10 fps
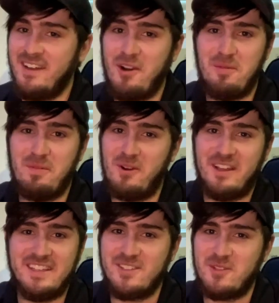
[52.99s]
Oh
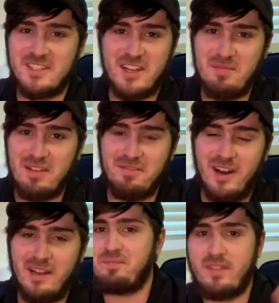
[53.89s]
boy, this one's gonna be
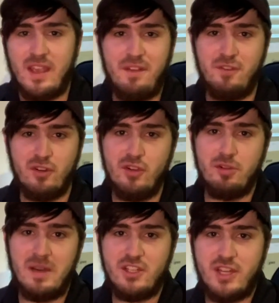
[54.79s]
fun. If you're new
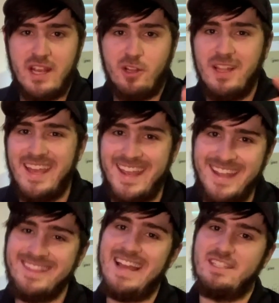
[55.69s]
to my channel,
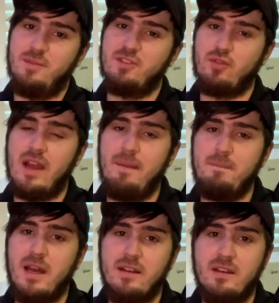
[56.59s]
hit that subscribe
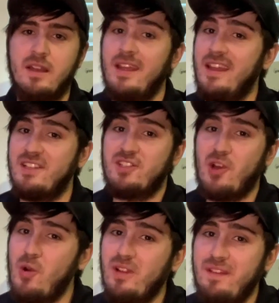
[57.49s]
button. It's
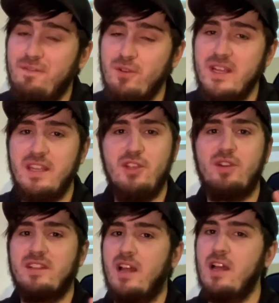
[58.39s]
totally free. You
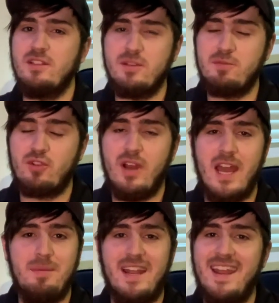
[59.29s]
can
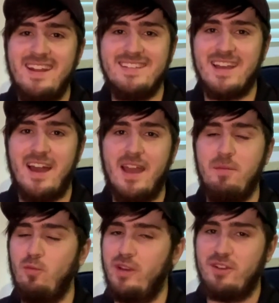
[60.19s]
unsubscribe at any
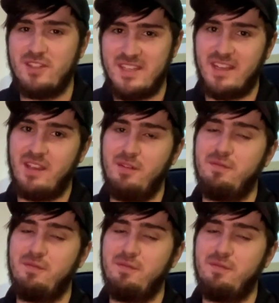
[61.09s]
time when you're sick of